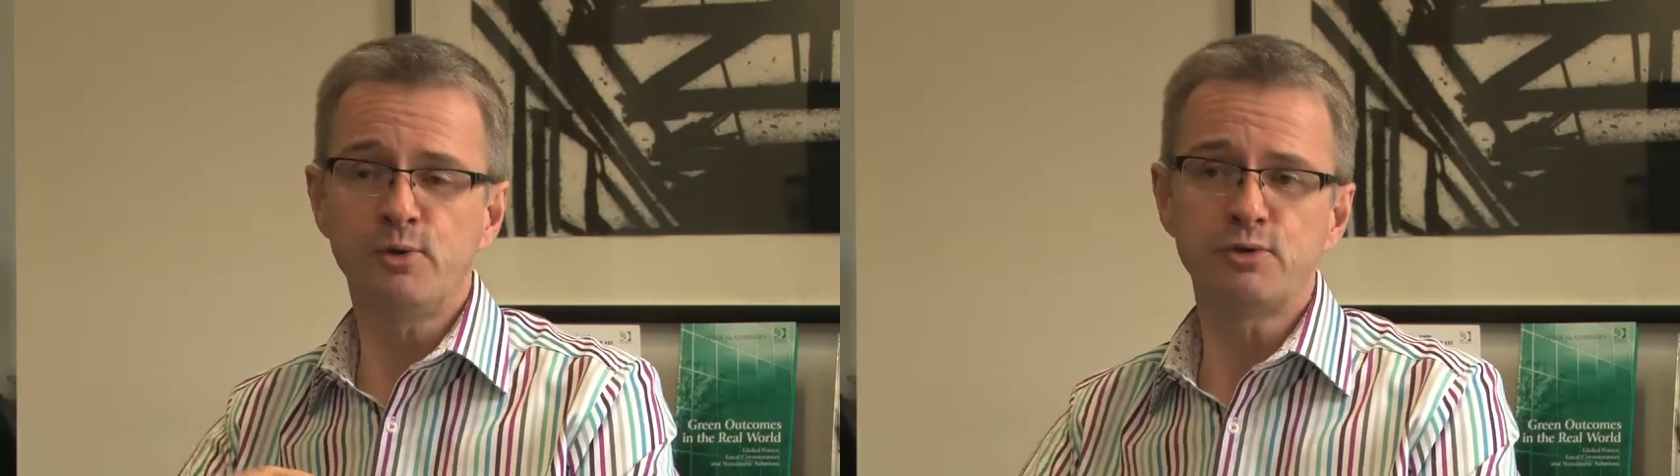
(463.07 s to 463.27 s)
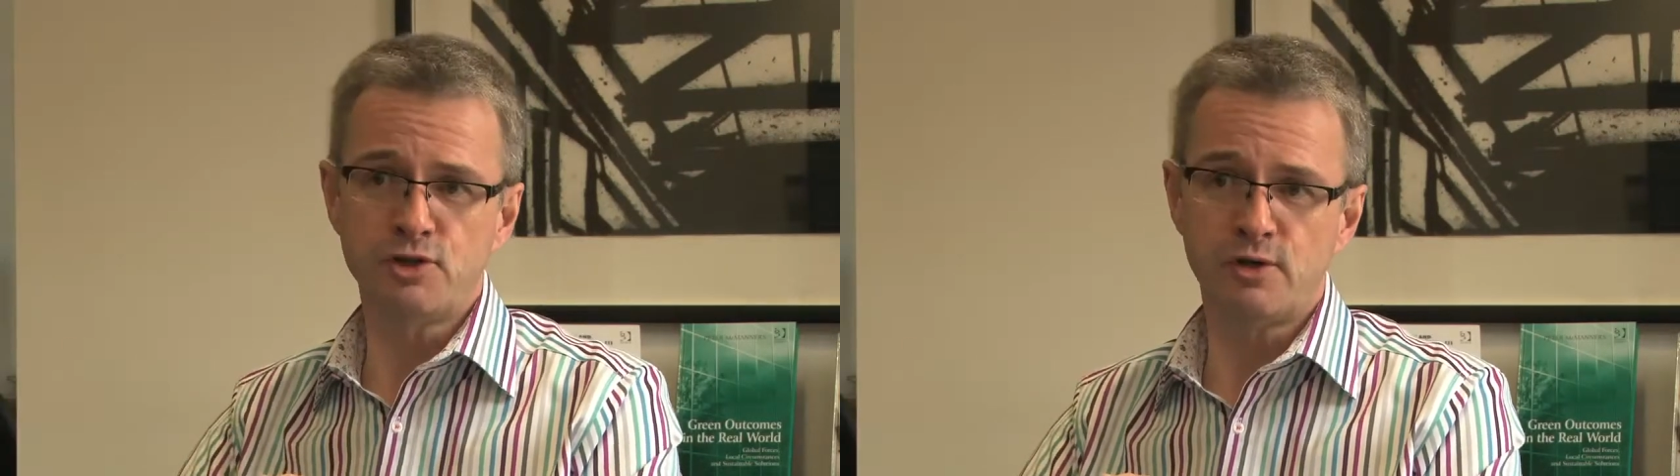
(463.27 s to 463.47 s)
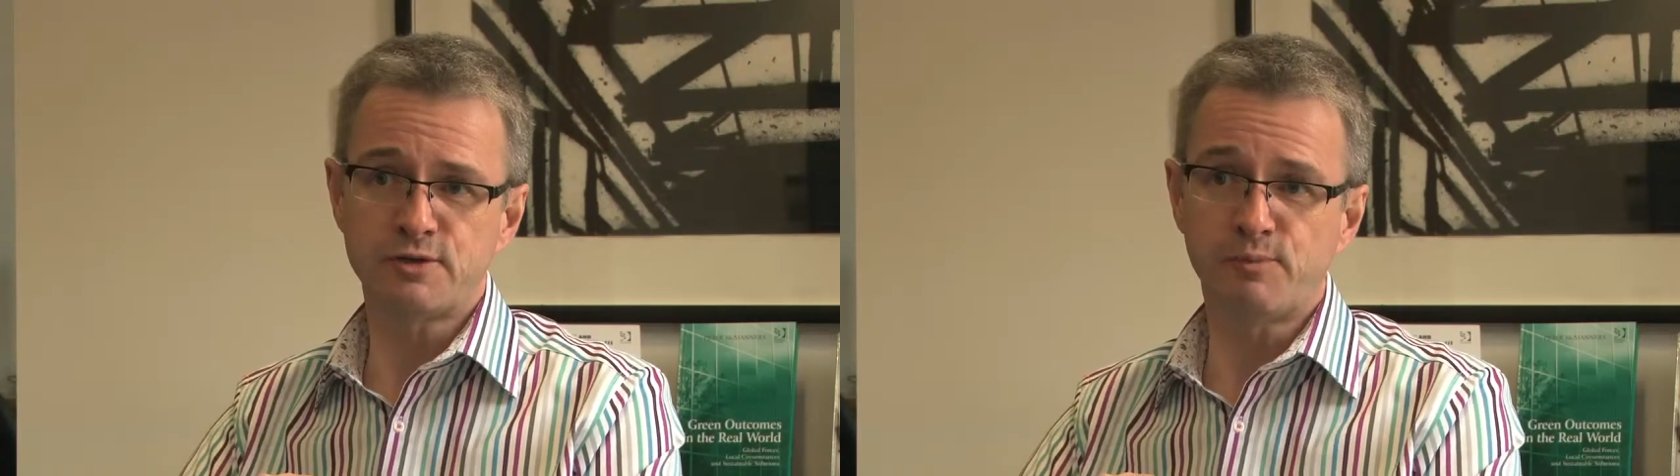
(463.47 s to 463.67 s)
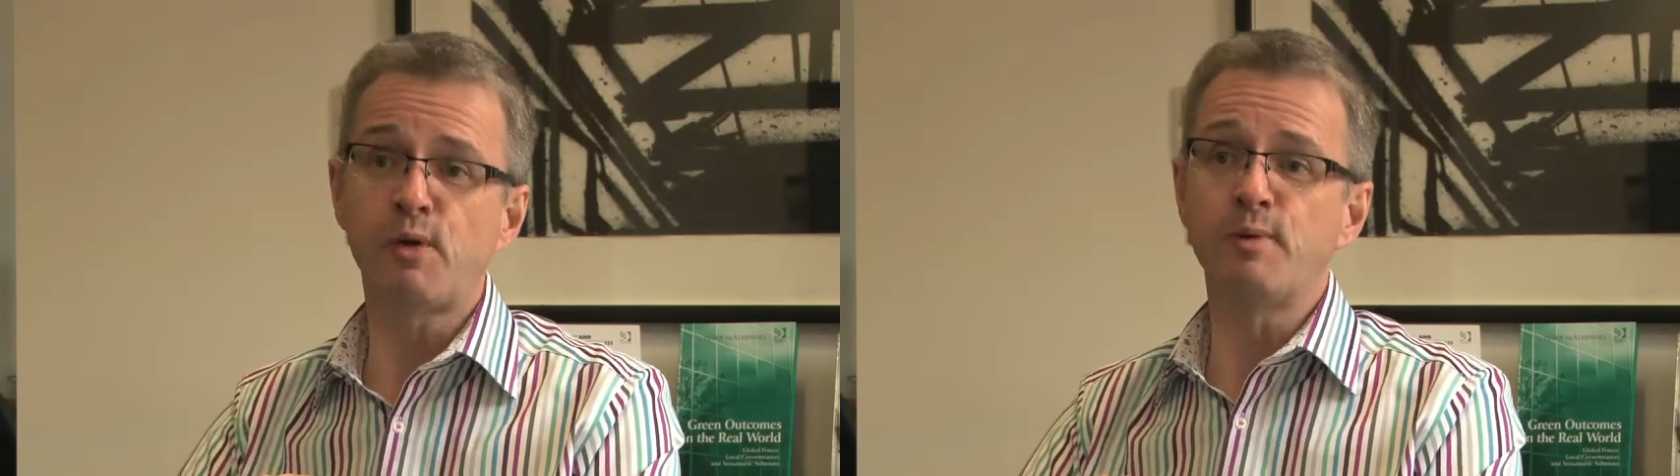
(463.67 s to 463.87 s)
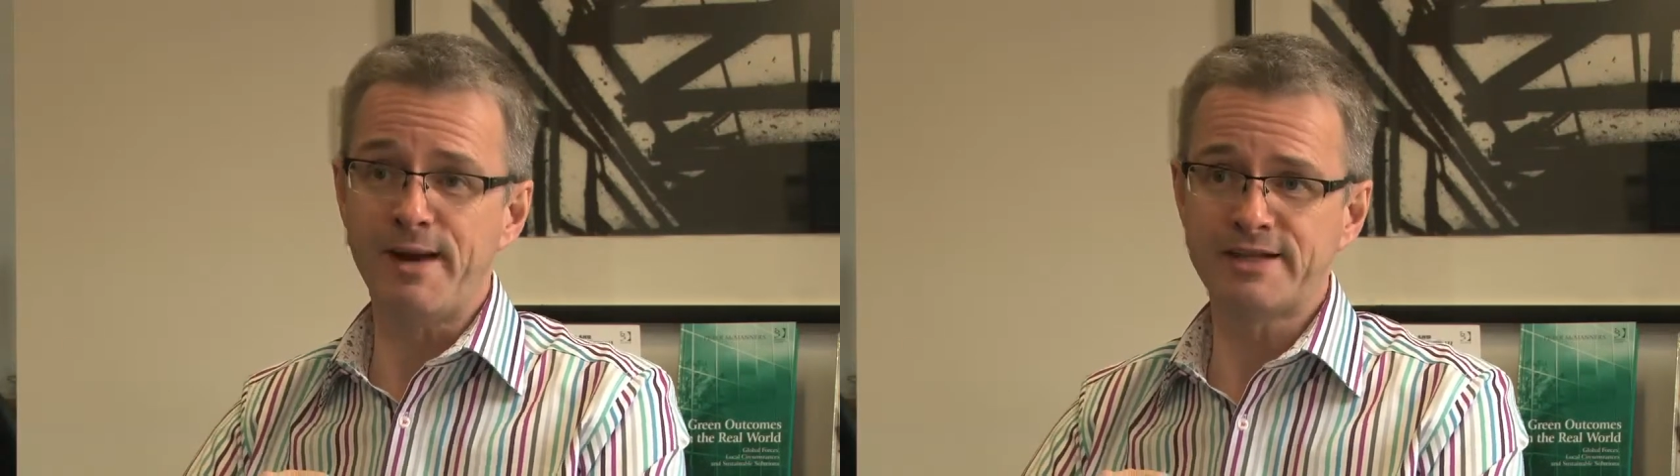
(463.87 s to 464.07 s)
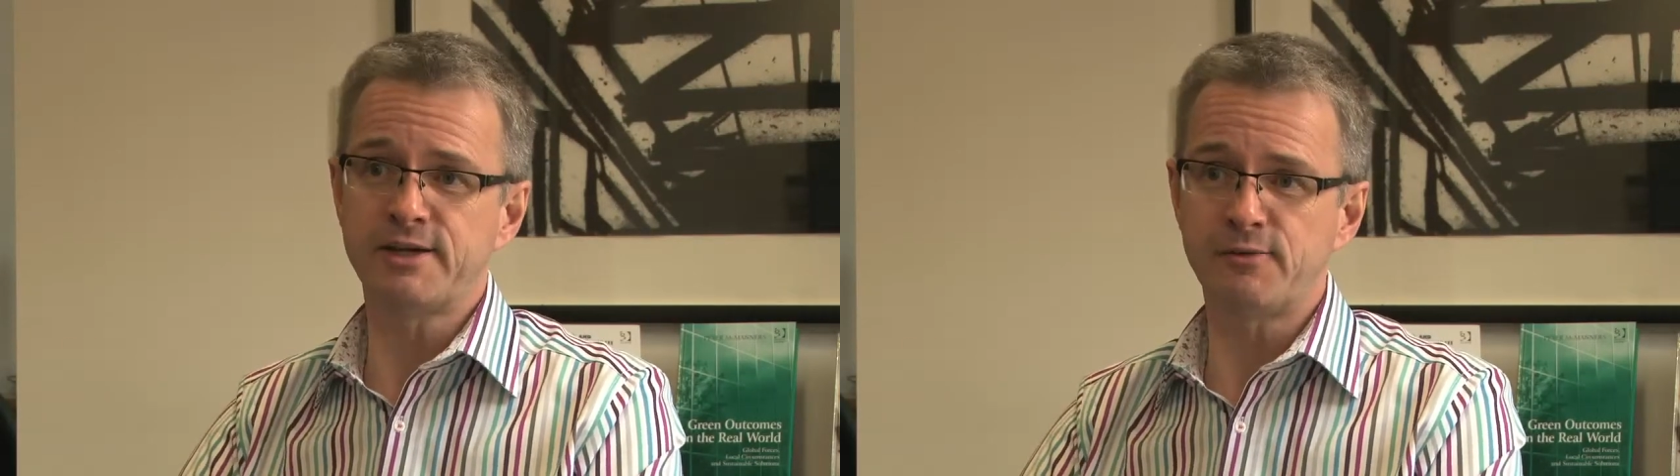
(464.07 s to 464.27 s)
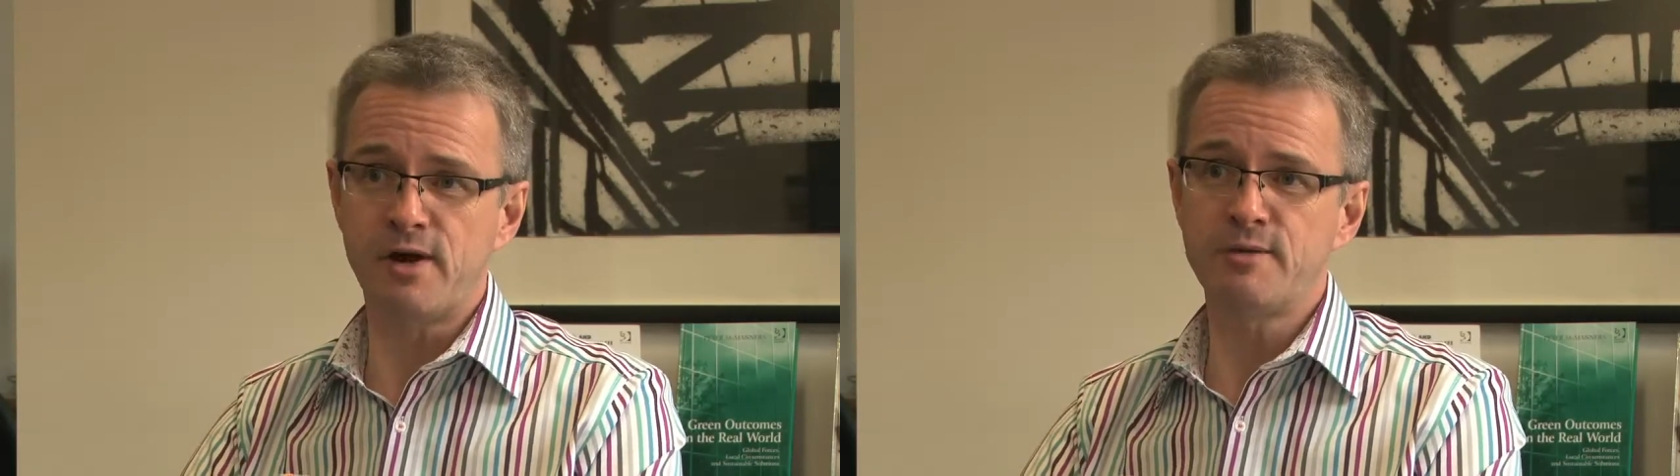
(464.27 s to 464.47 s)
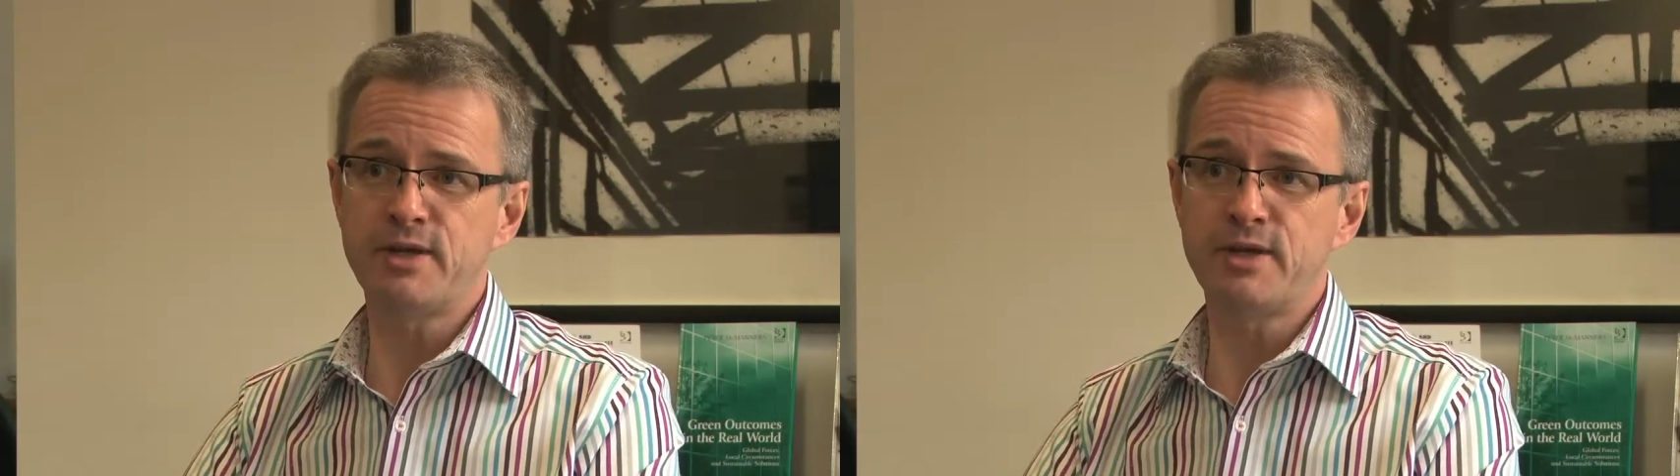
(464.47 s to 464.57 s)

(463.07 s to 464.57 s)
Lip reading: org charts are problematic, right?